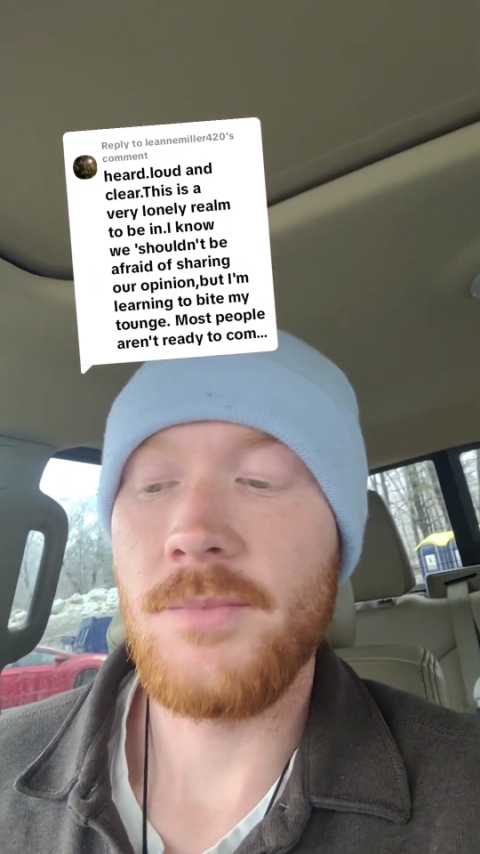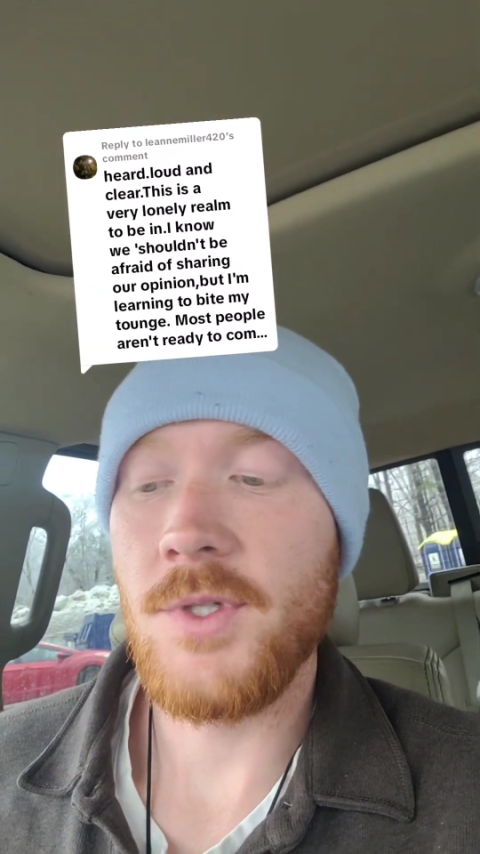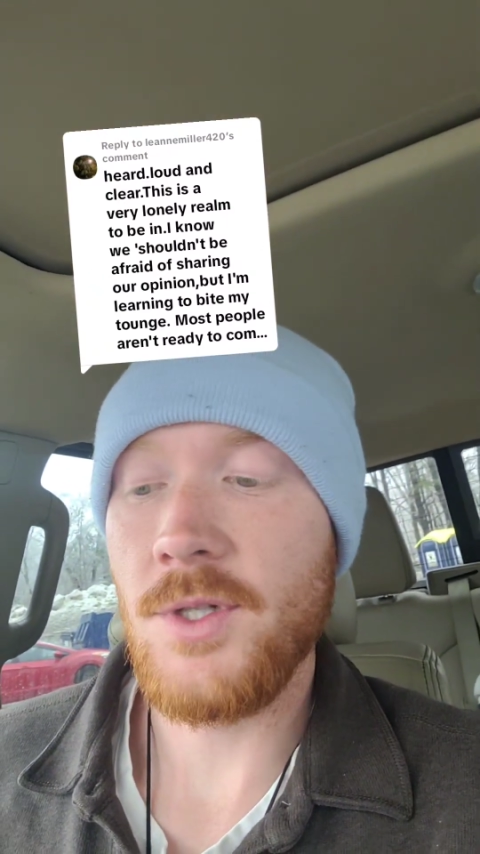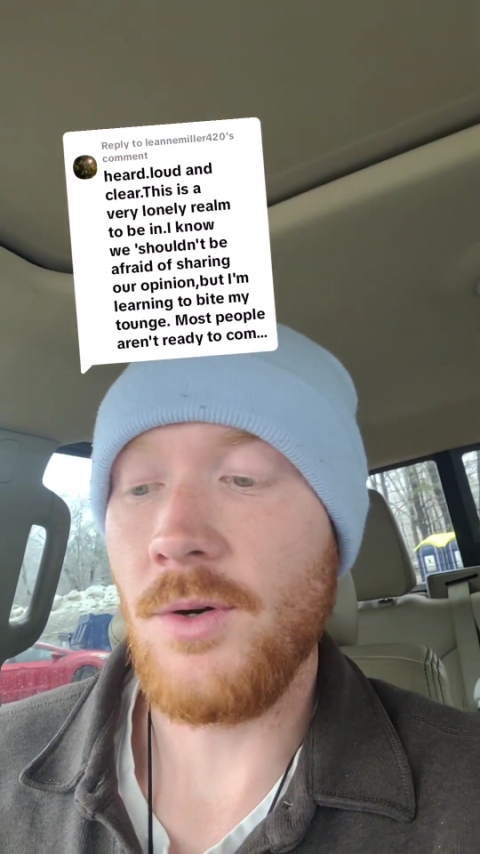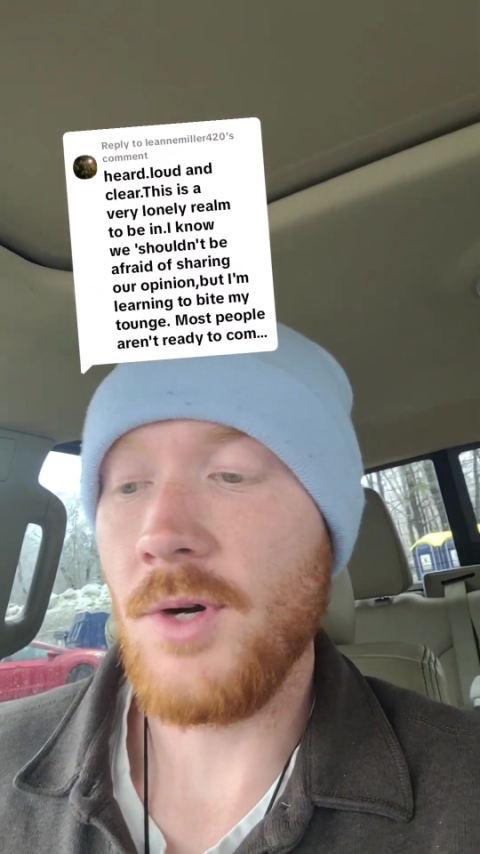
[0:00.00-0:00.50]

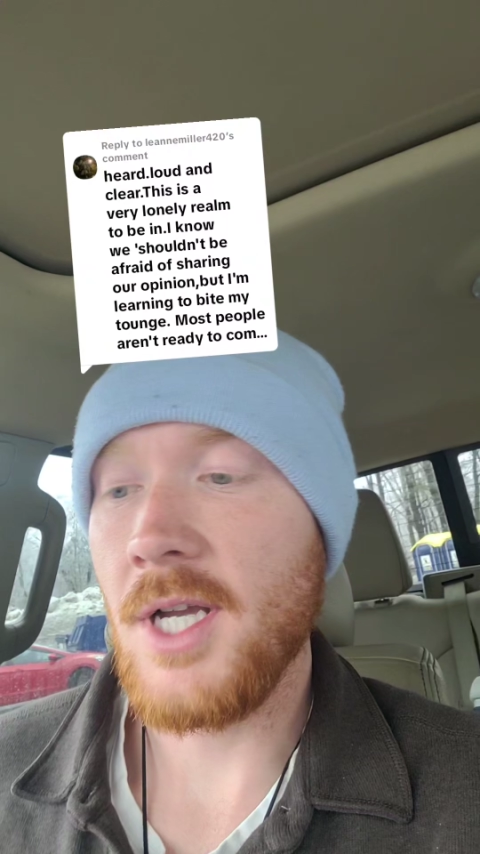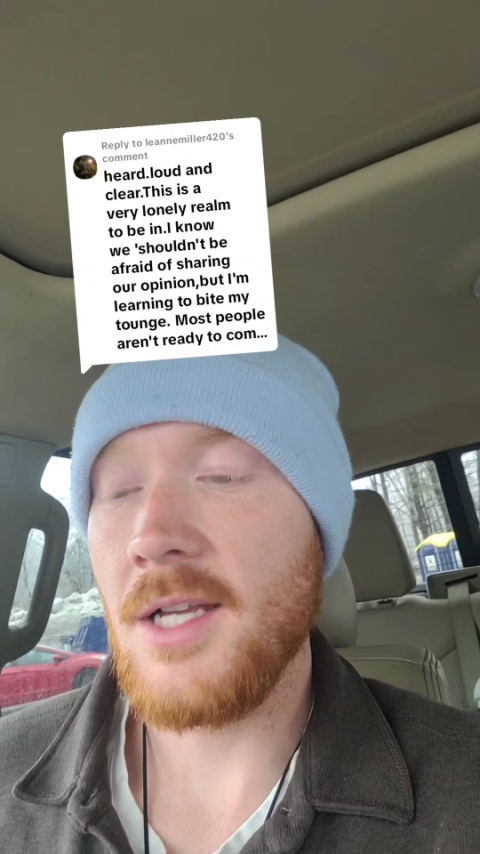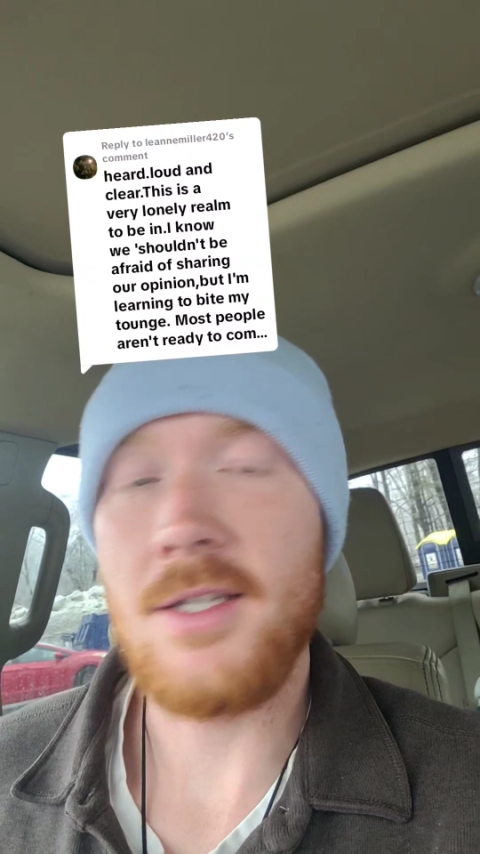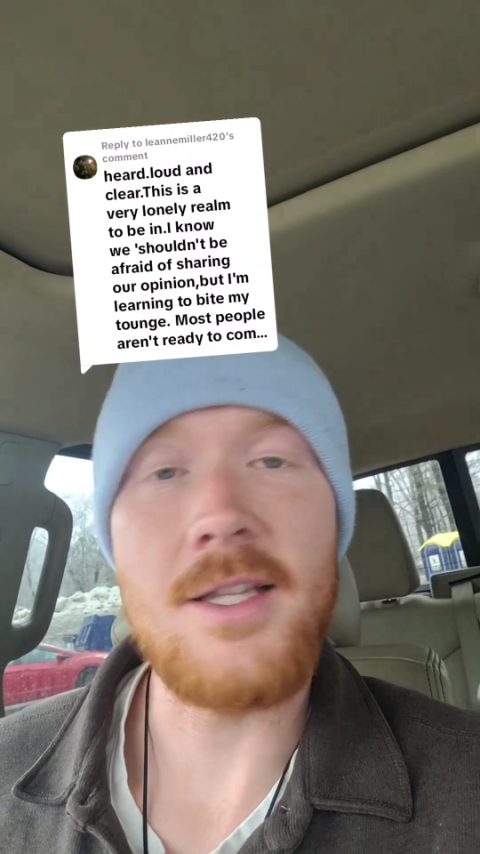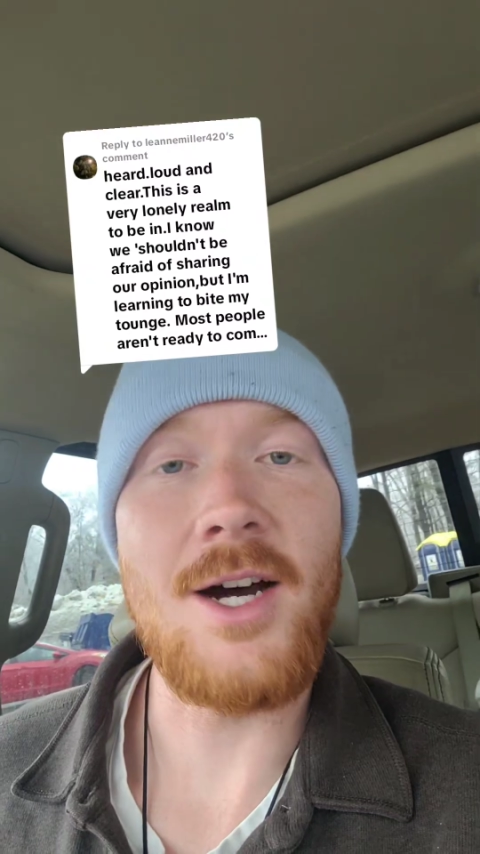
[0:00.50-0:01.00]
So I
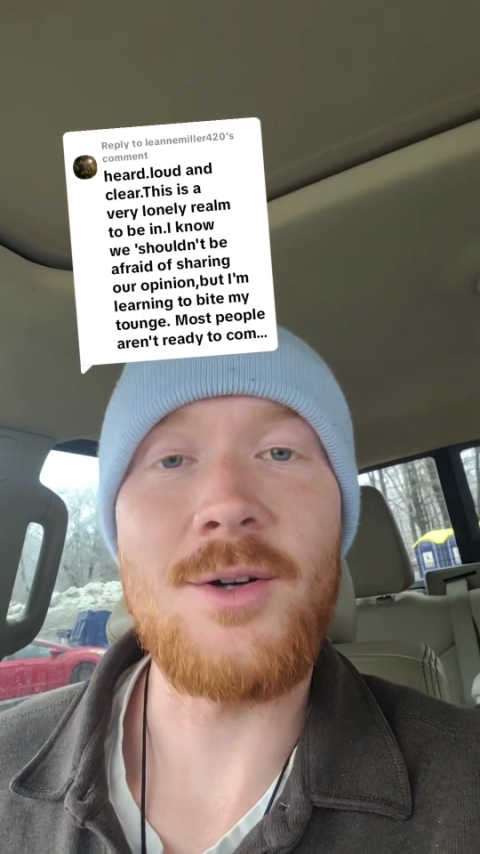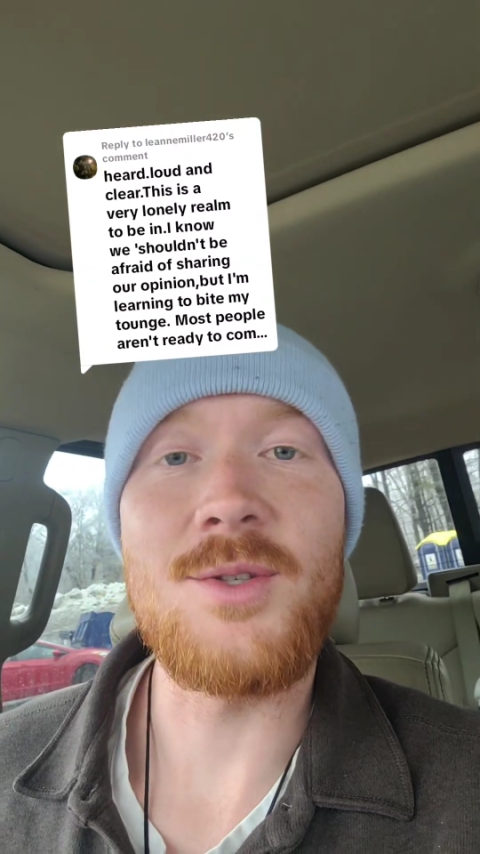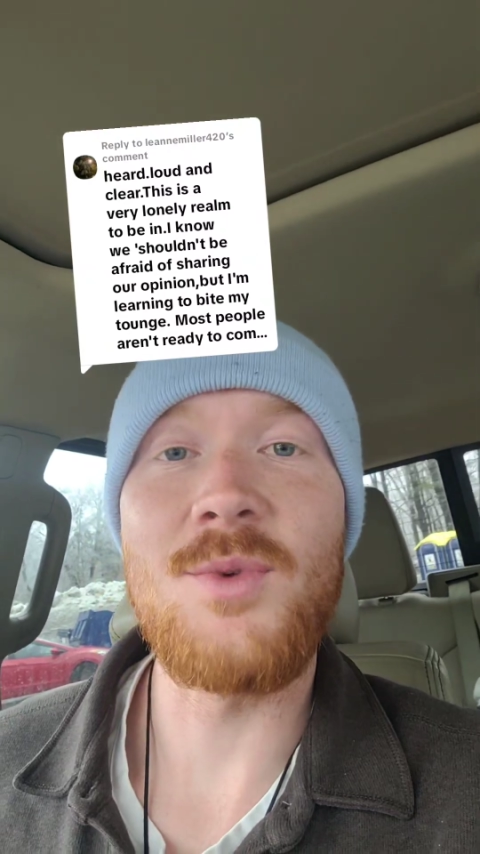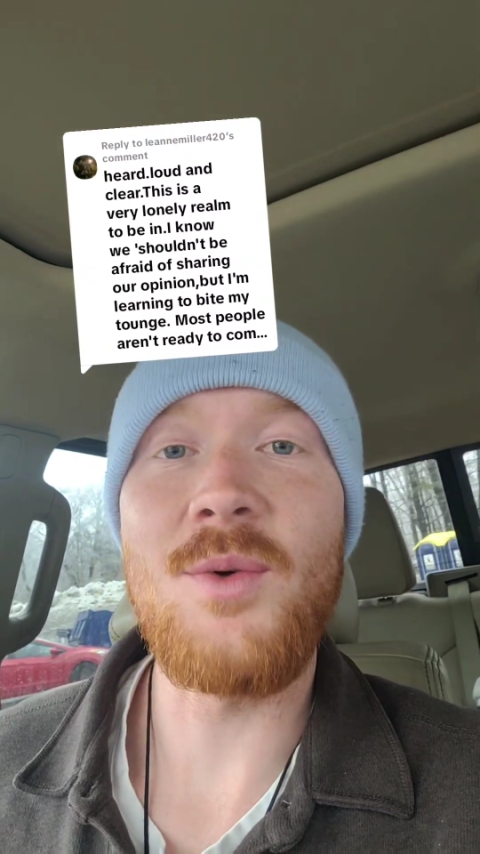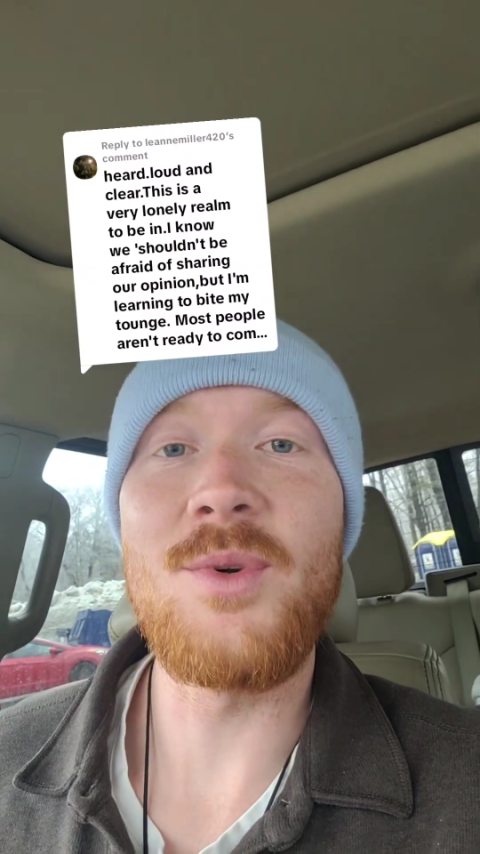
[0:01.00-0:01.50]
guess now
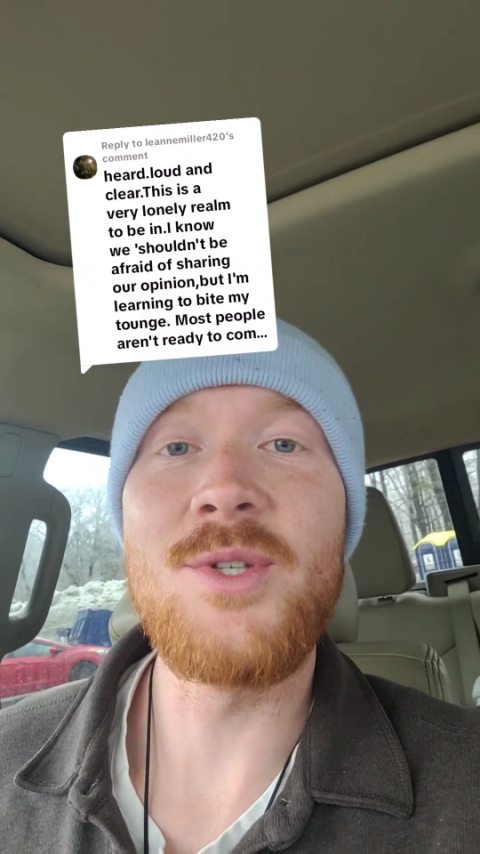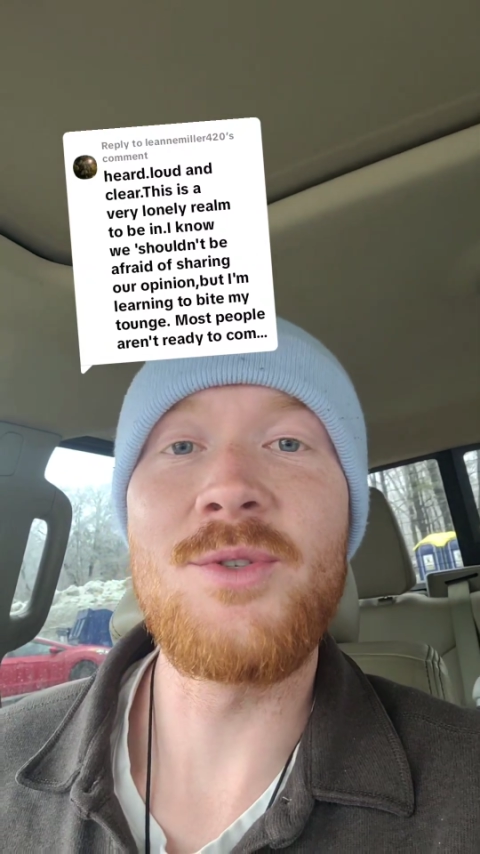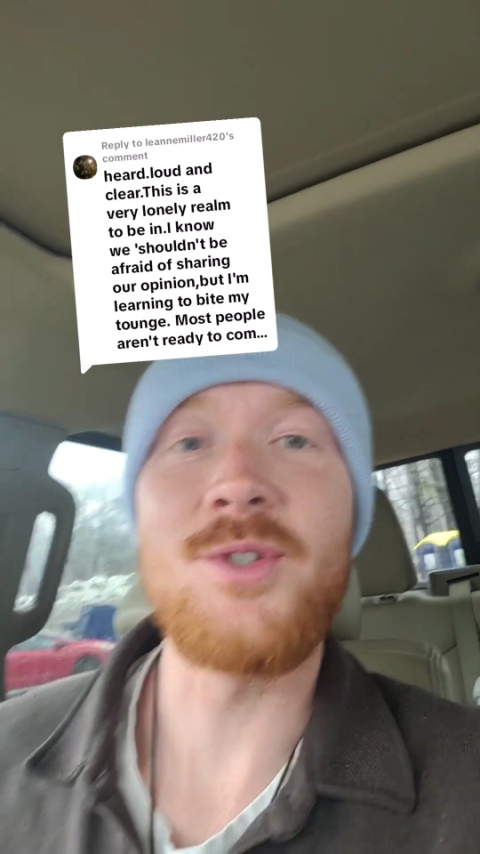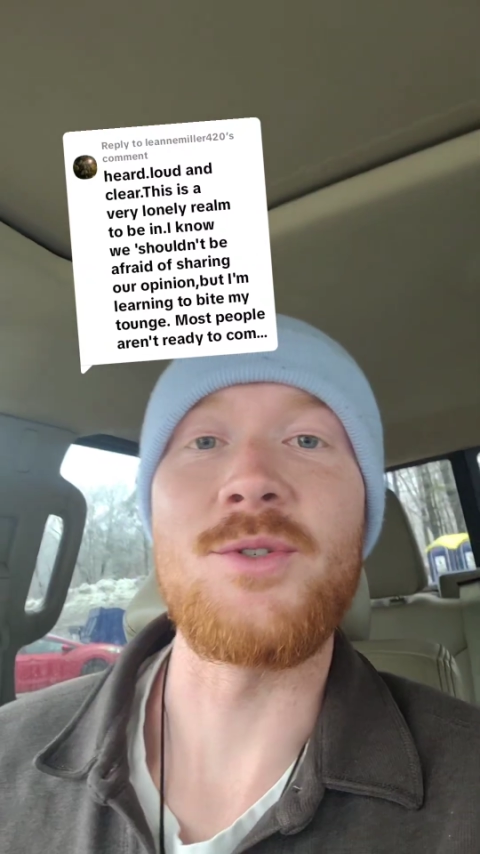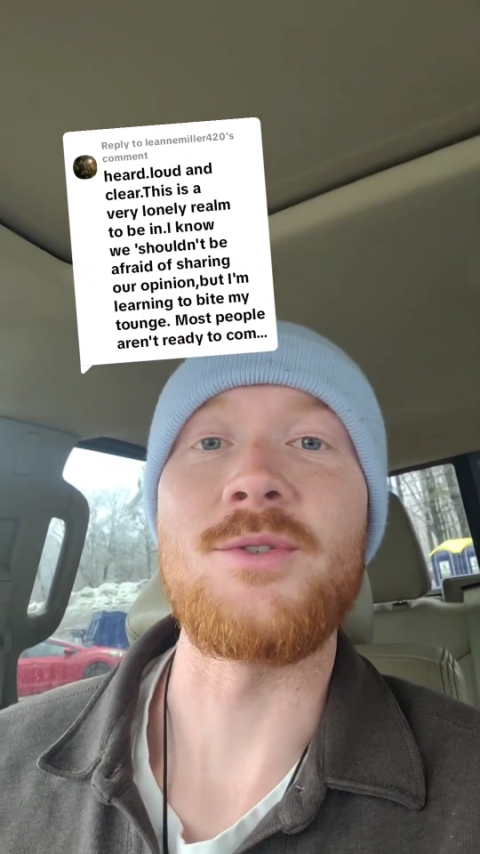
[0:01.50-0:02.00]
it's what will you
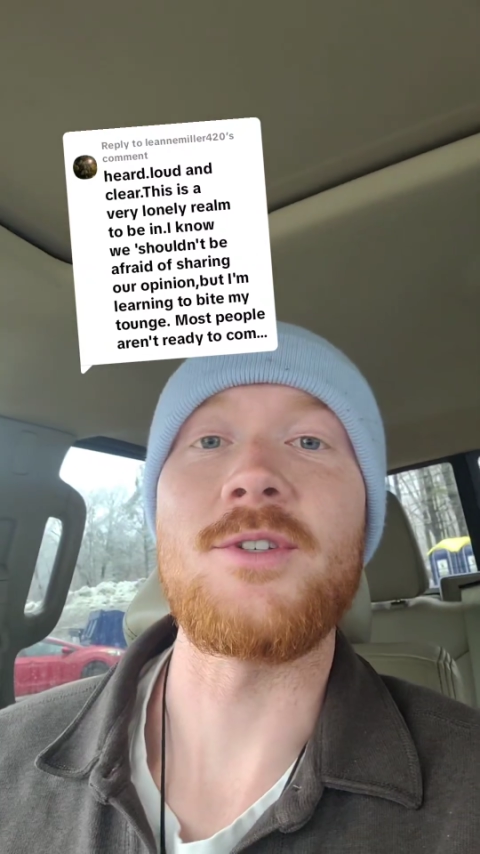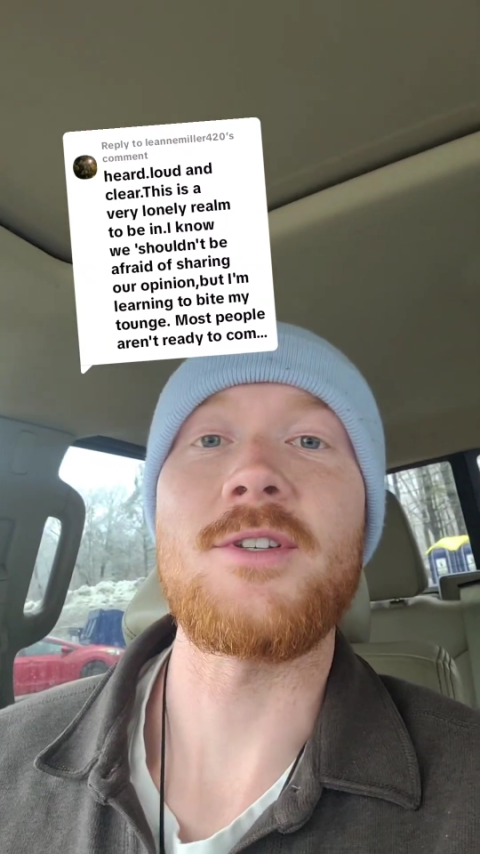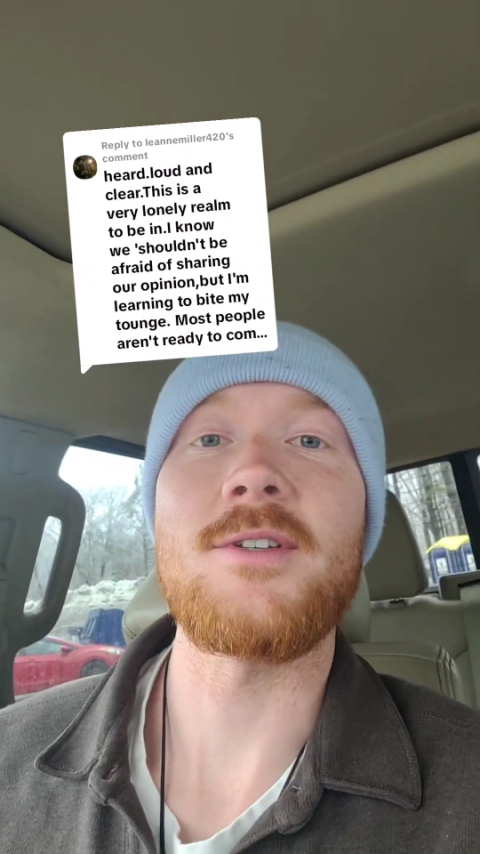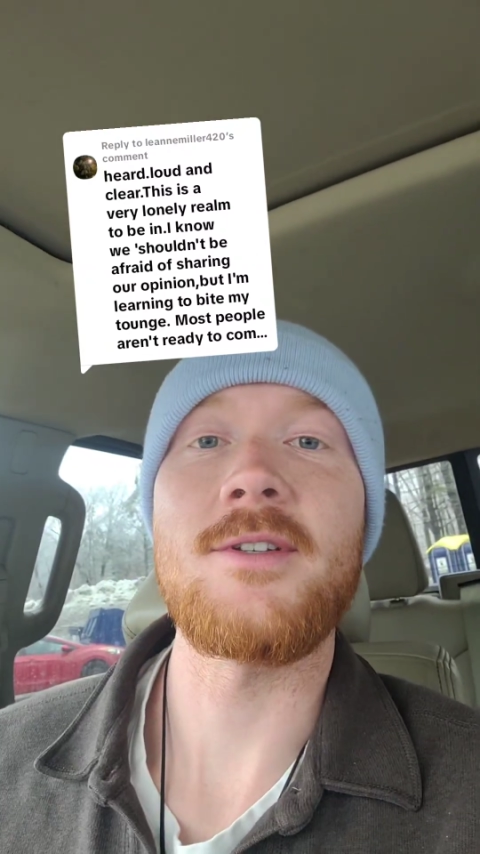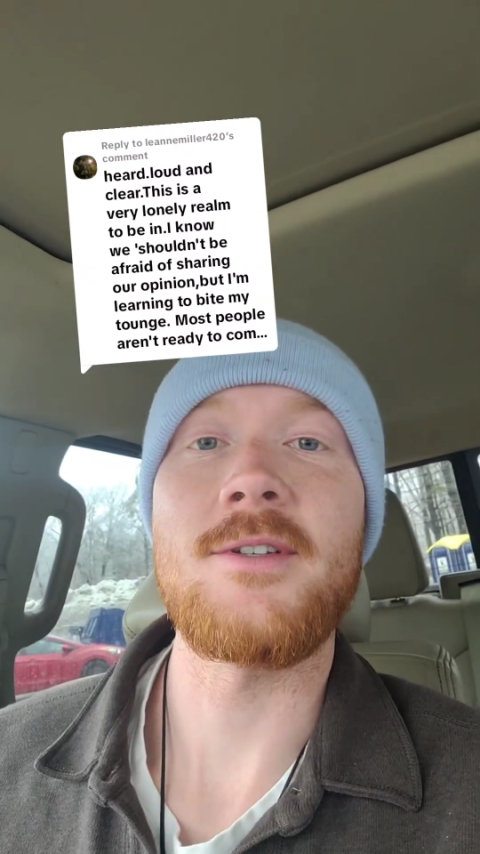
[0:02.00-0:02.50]
choose?